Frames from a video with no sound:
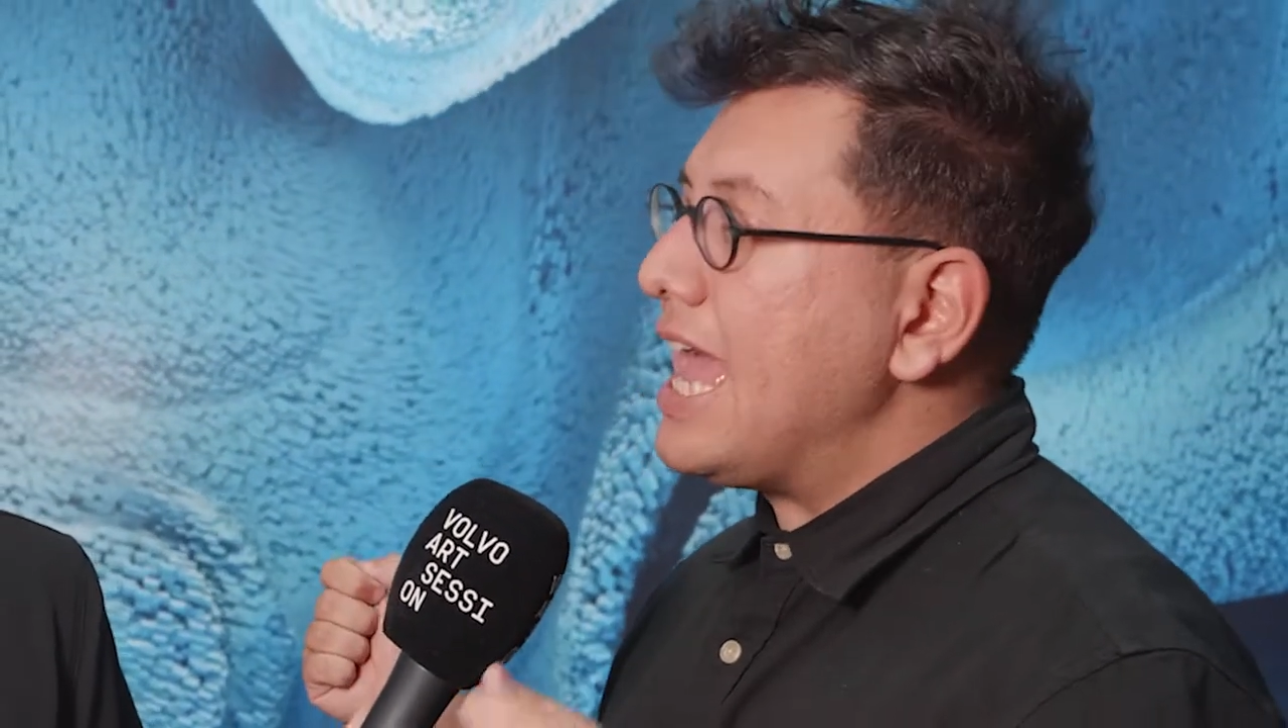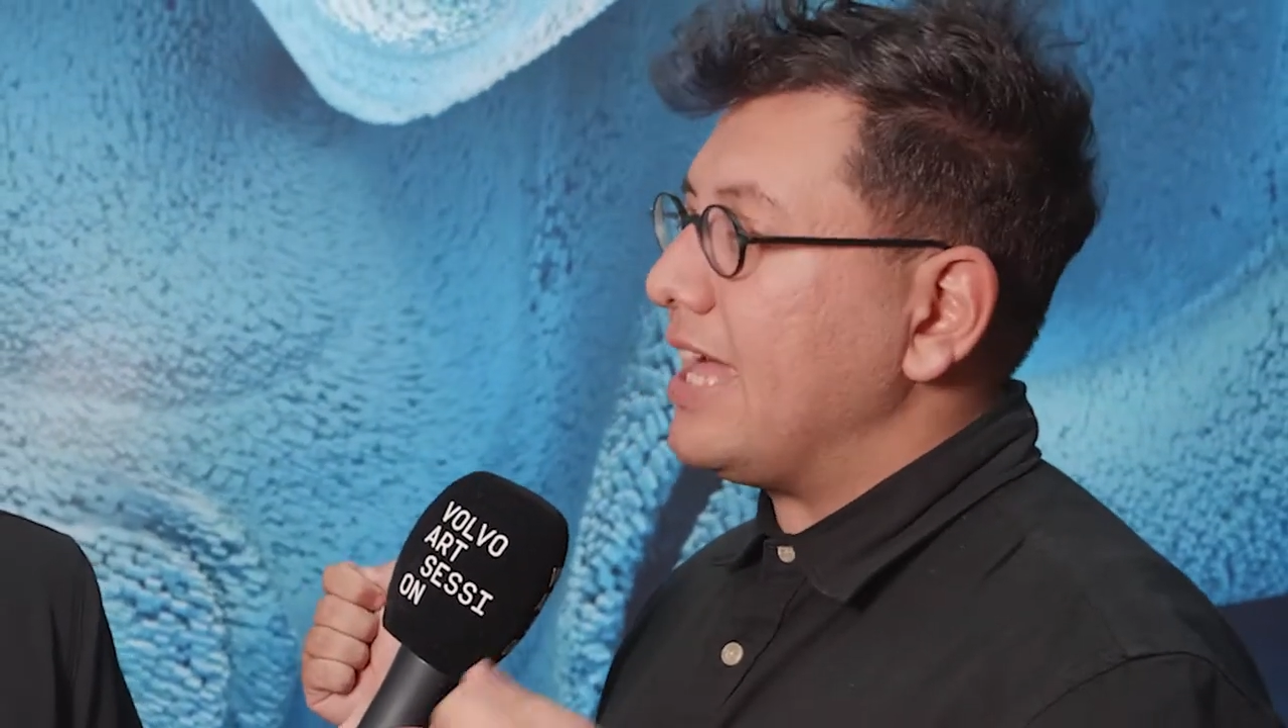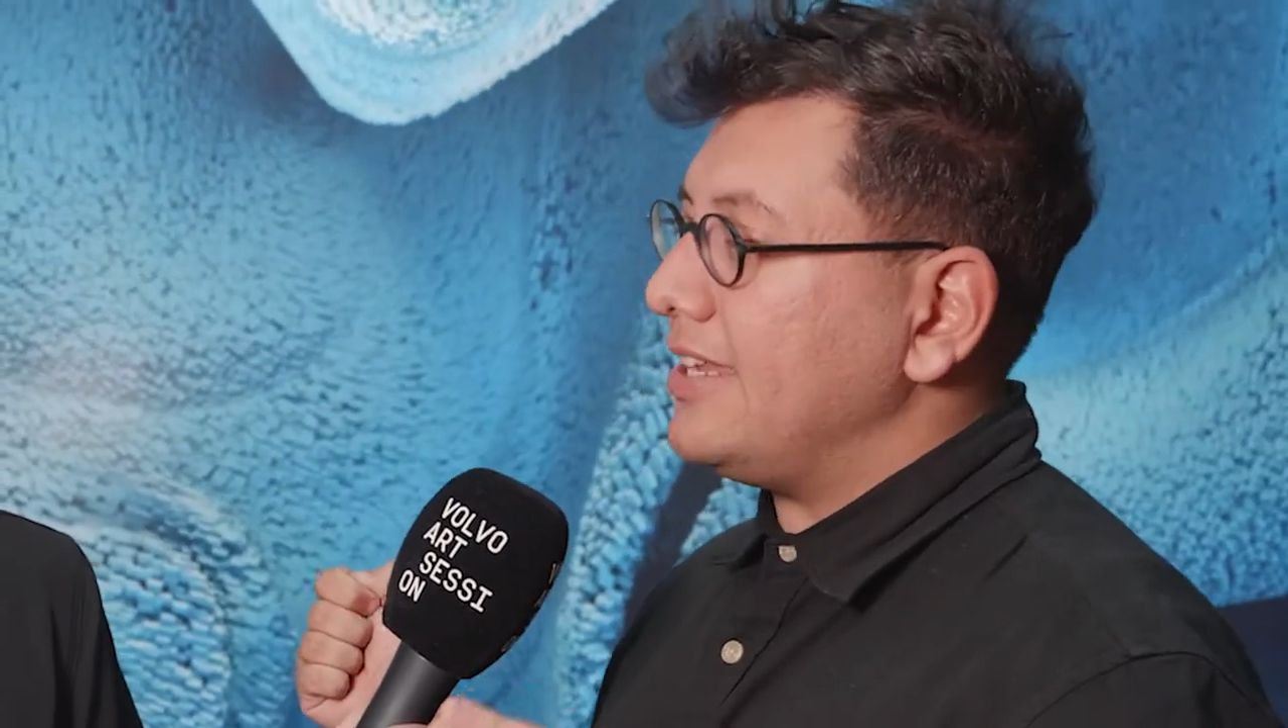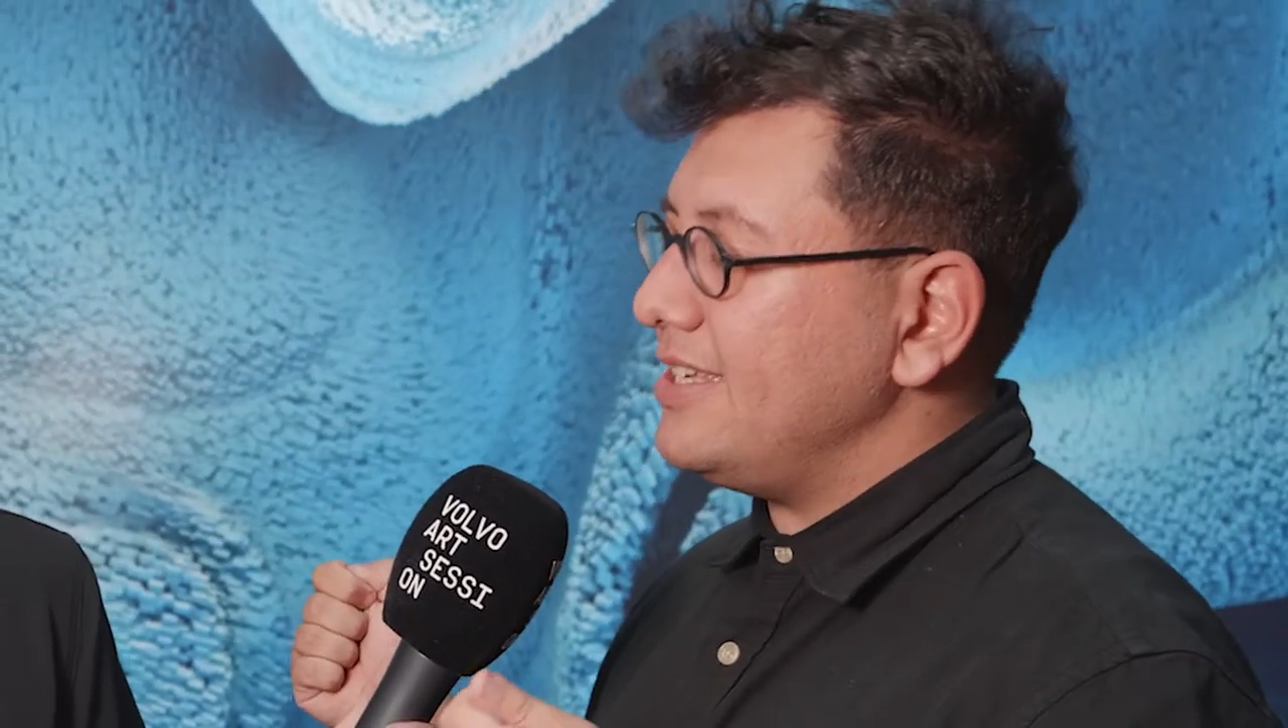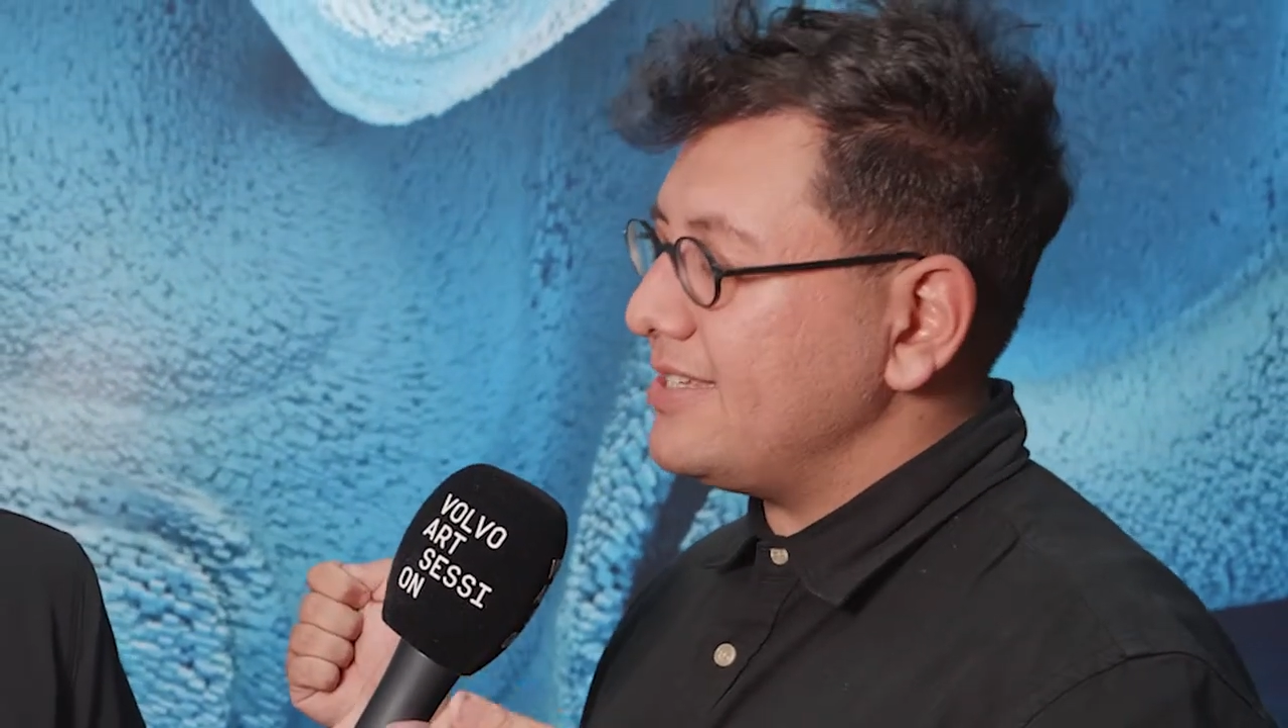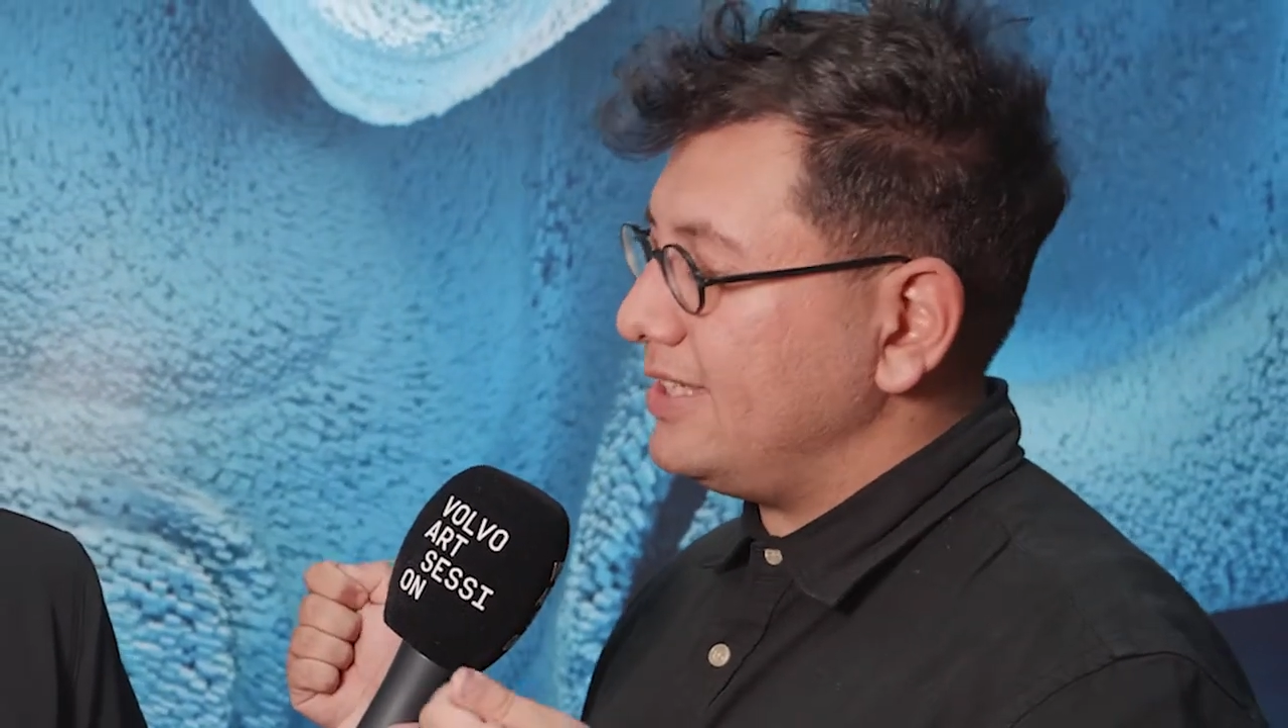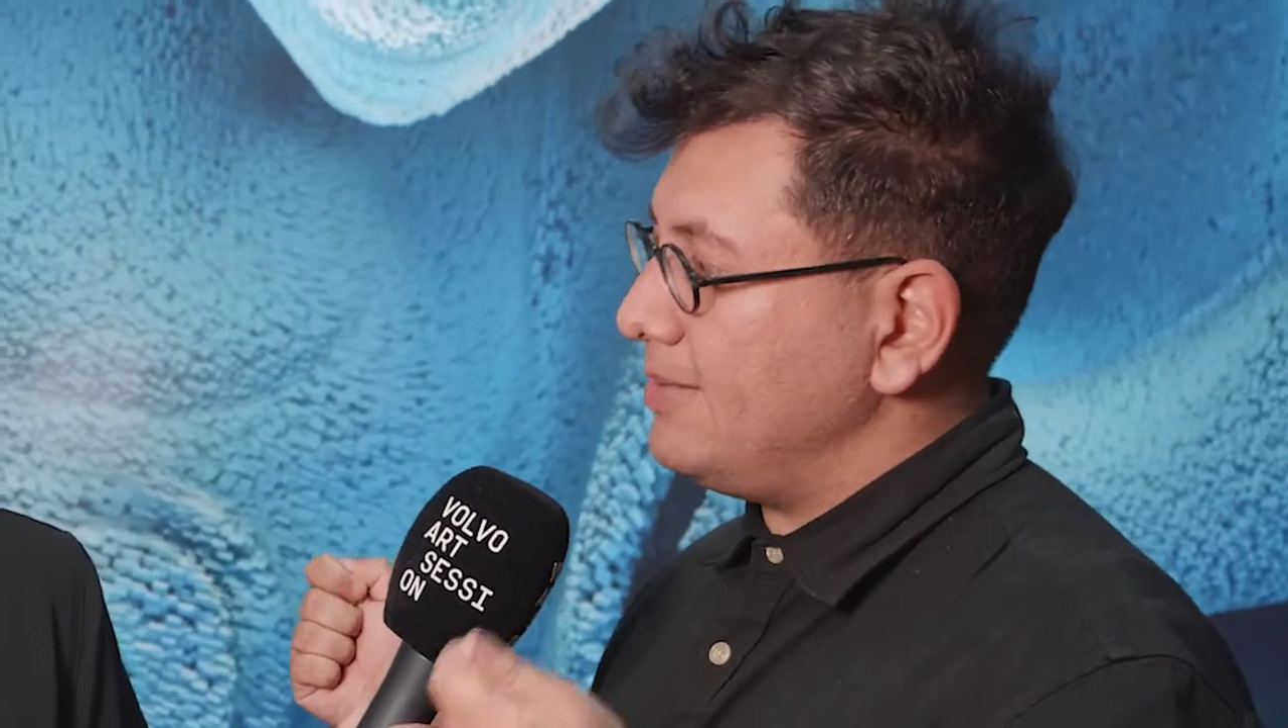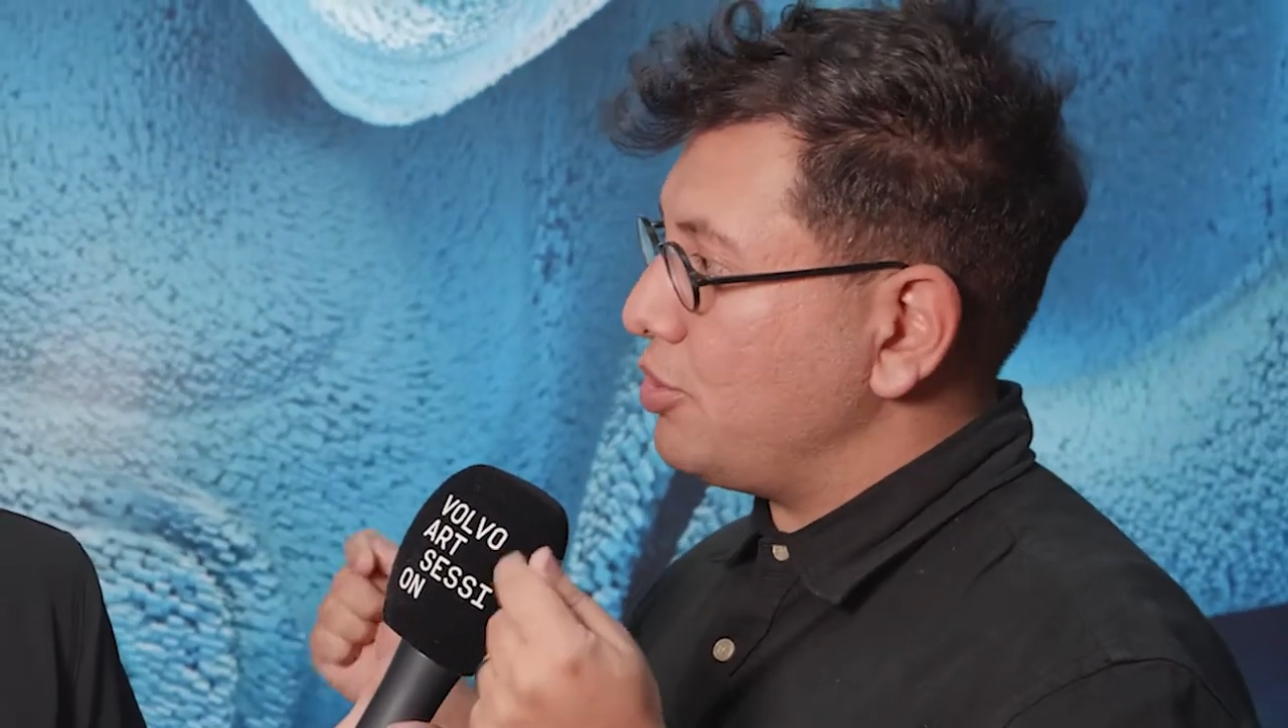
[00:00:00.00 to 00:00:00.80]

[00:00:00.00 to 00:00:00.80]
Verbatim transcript: and his team